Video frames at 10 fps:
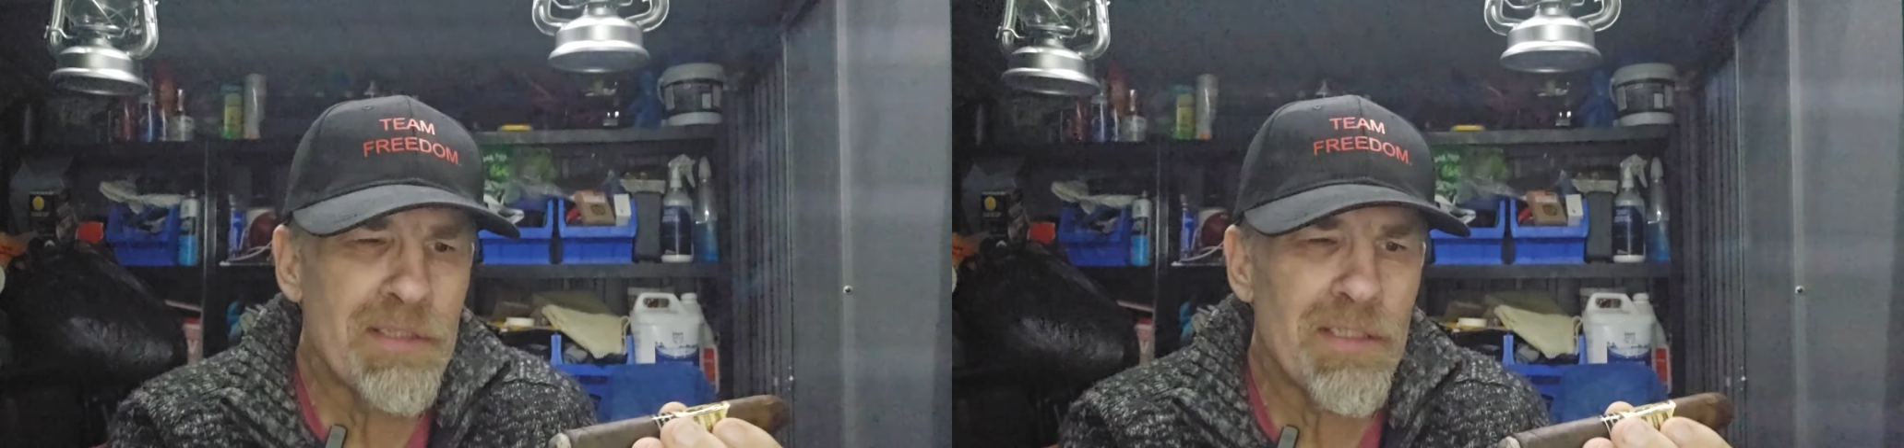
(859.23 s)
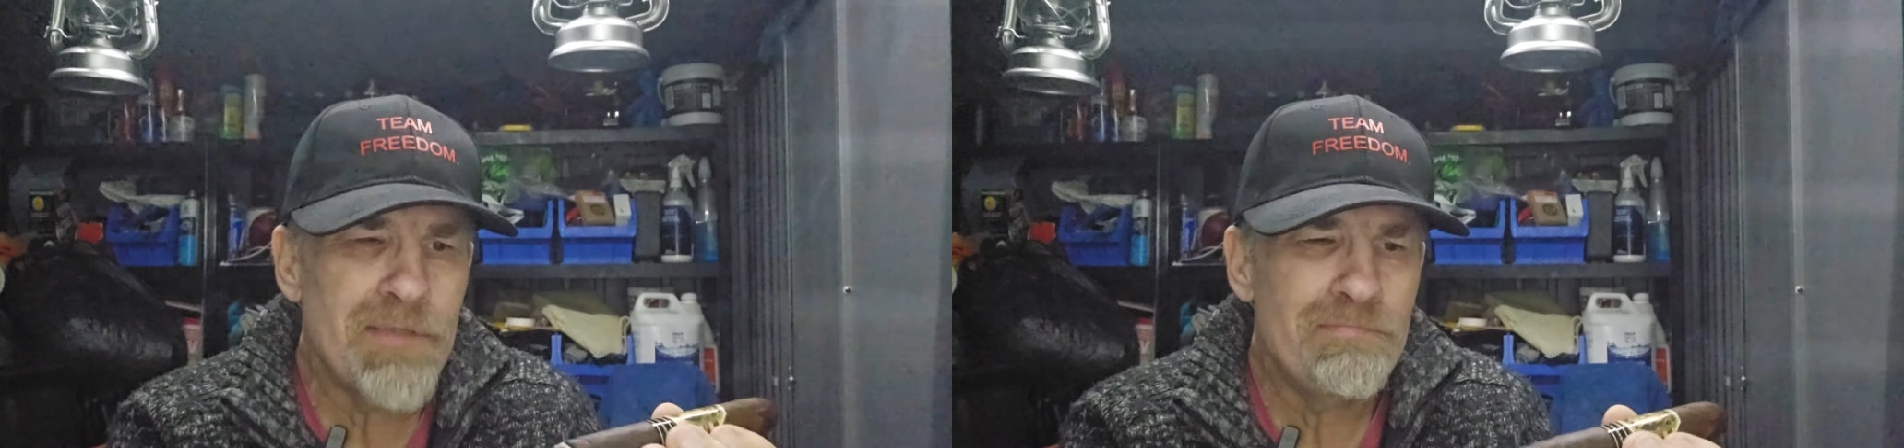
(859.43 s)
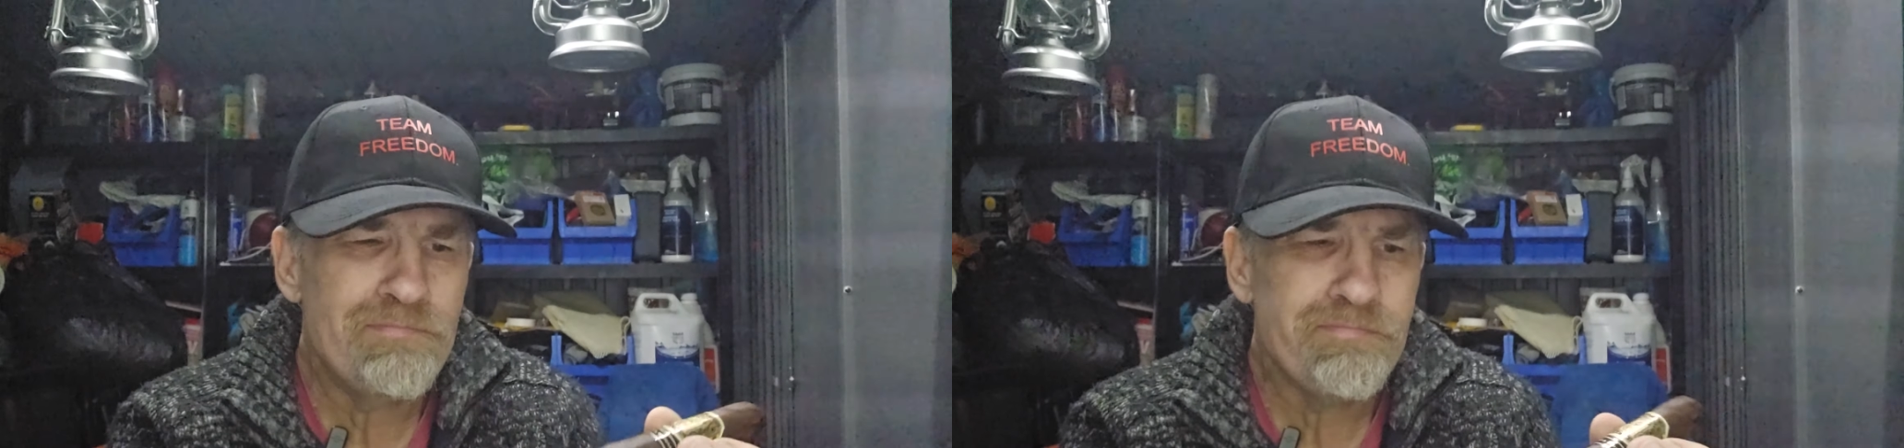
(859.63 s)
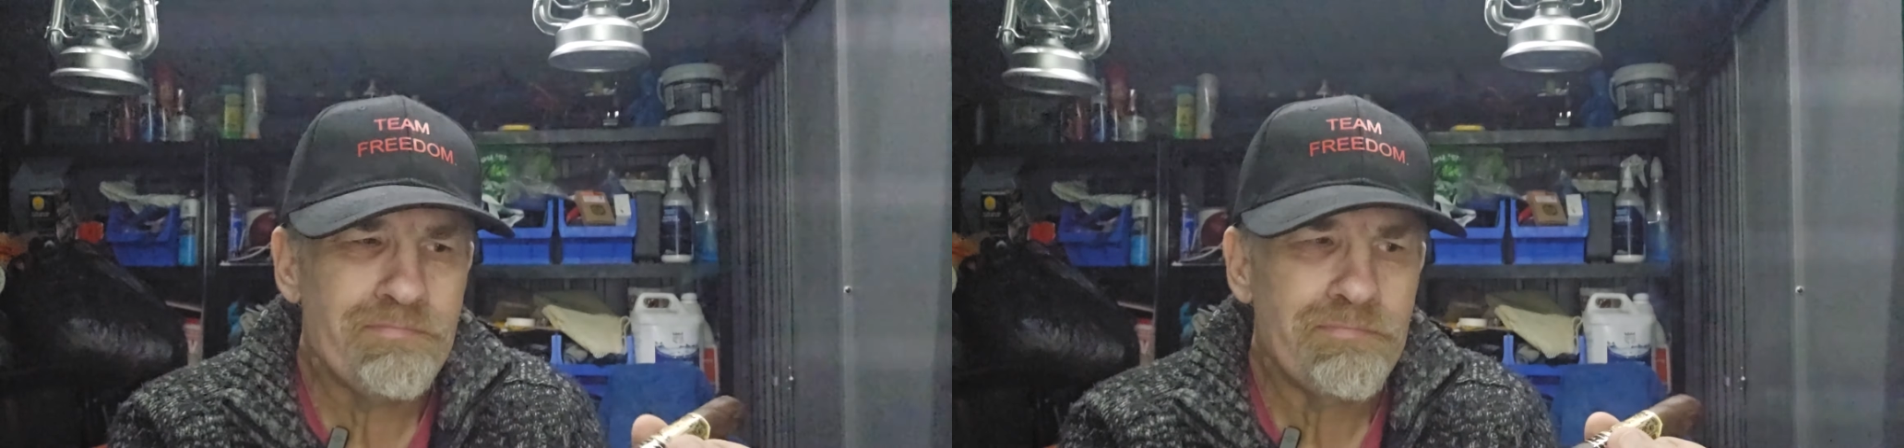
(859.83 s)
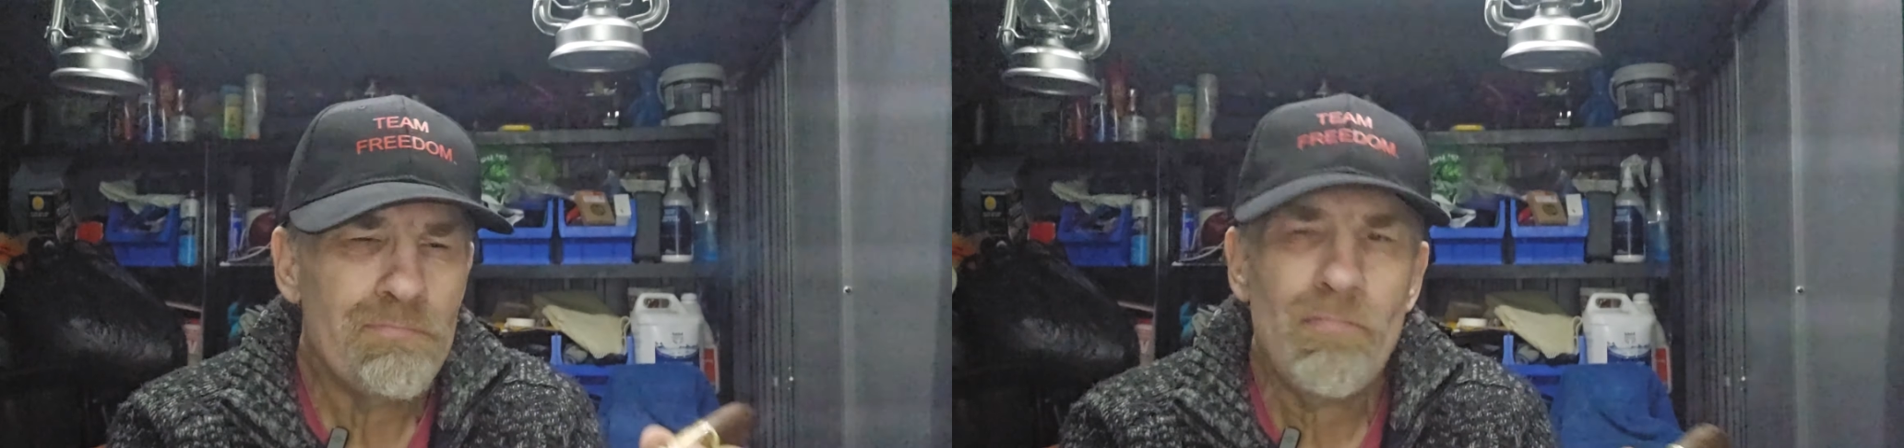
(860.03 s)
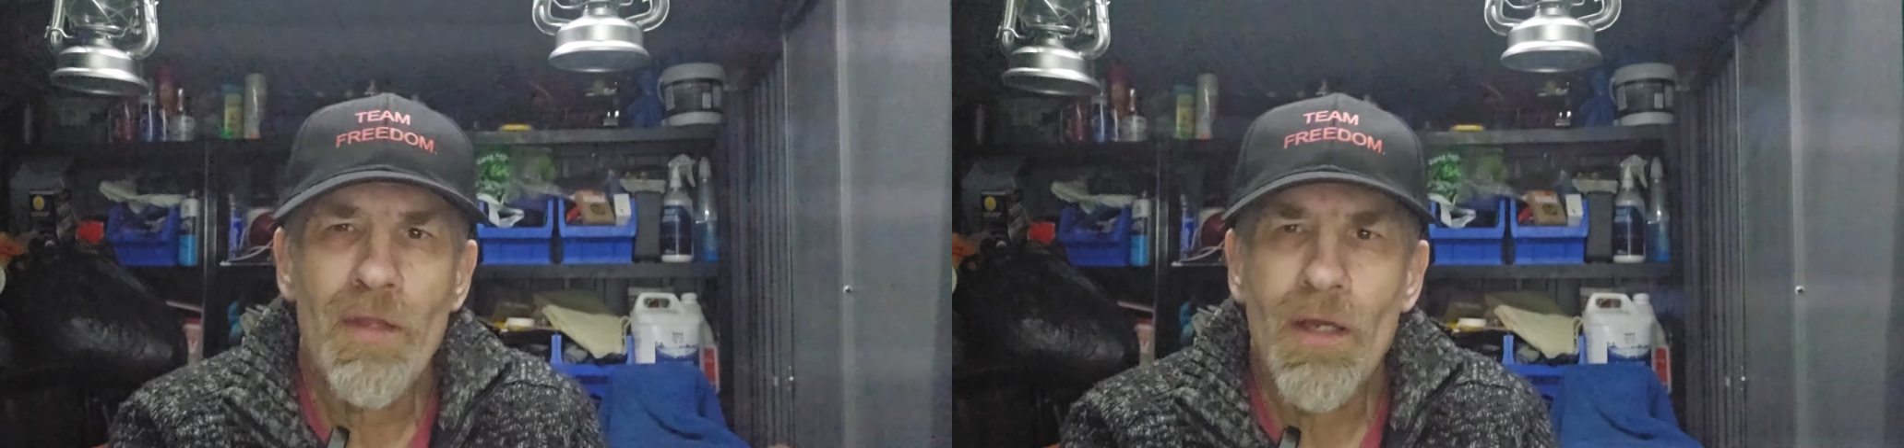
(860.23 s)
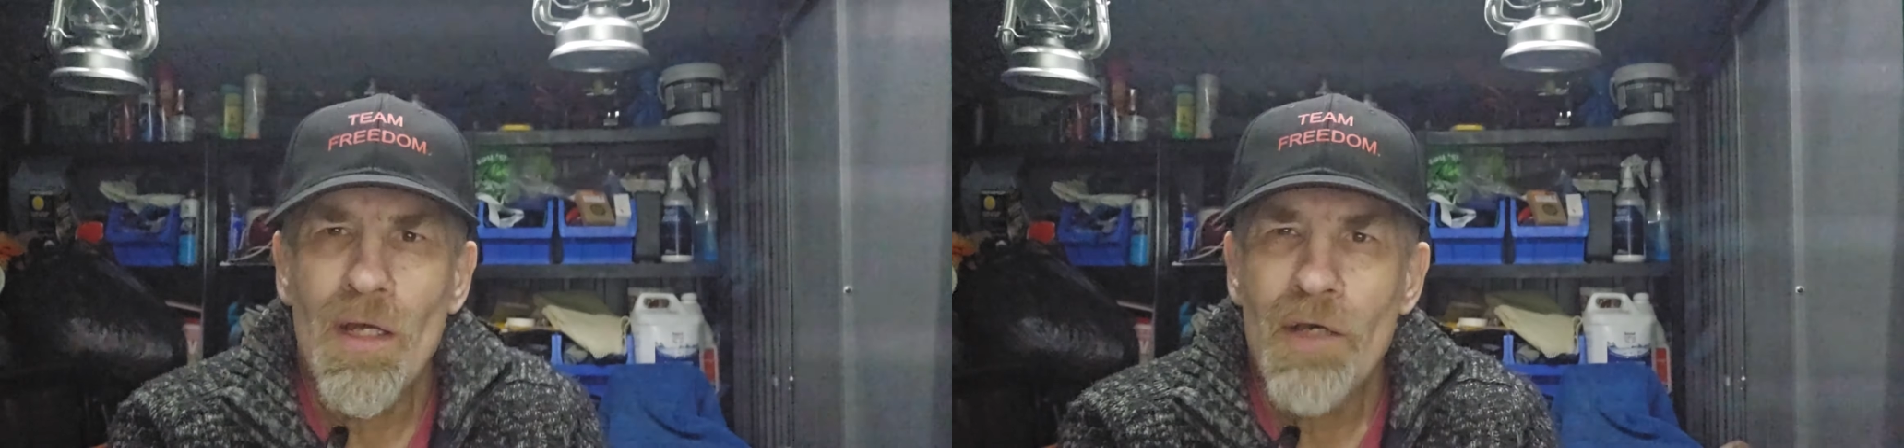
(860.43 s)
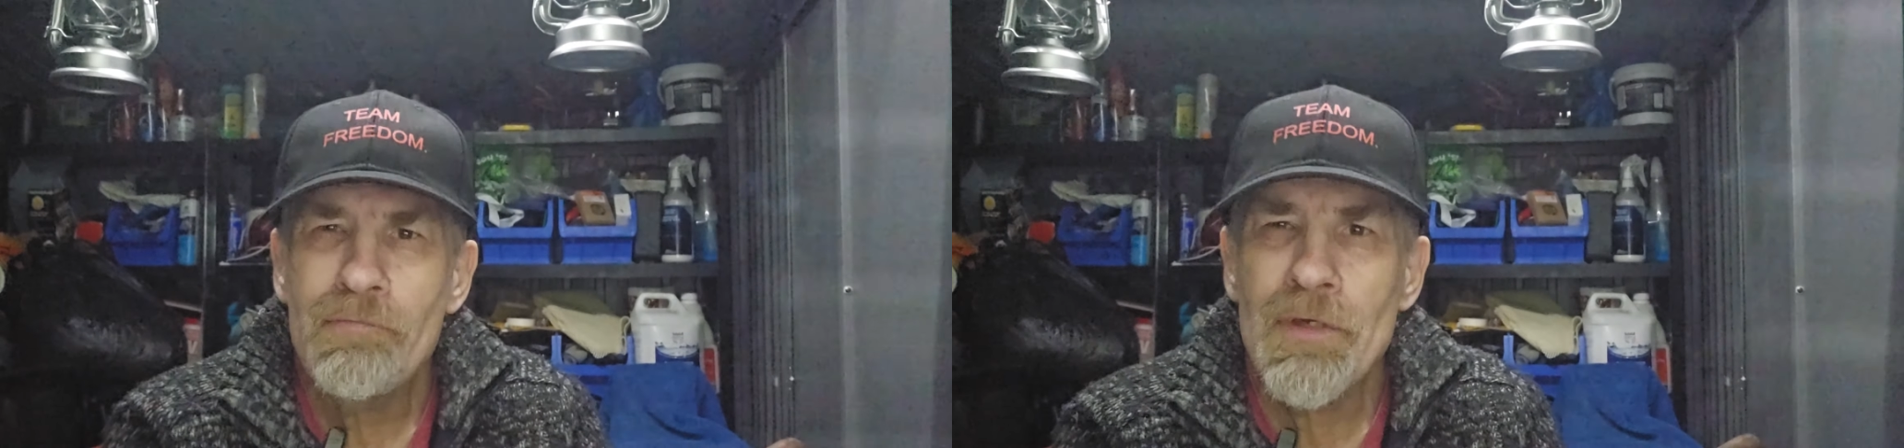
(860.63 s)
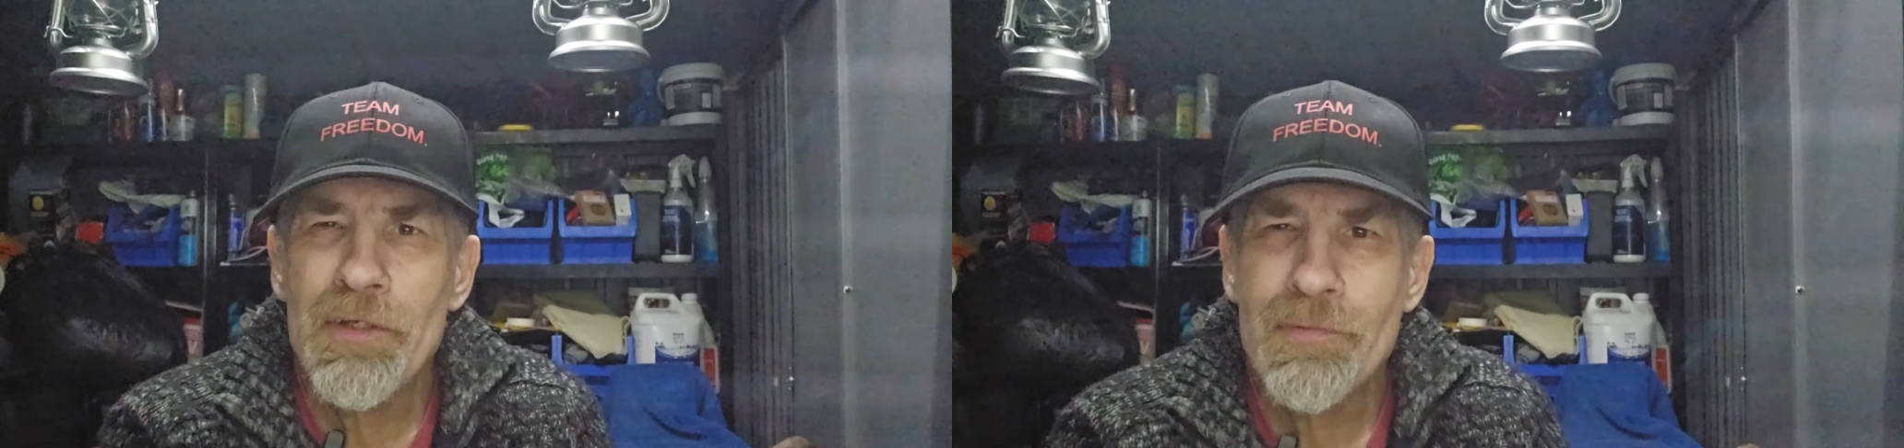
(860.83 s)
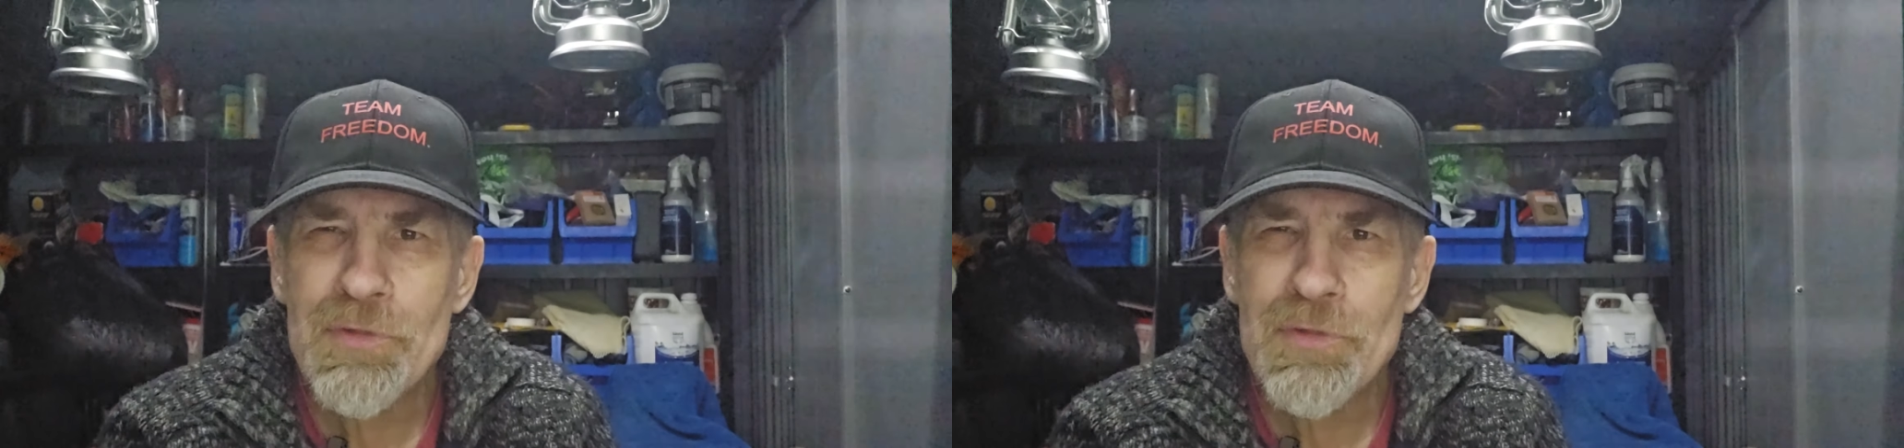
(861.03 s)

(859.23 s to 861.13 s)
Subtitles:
a medium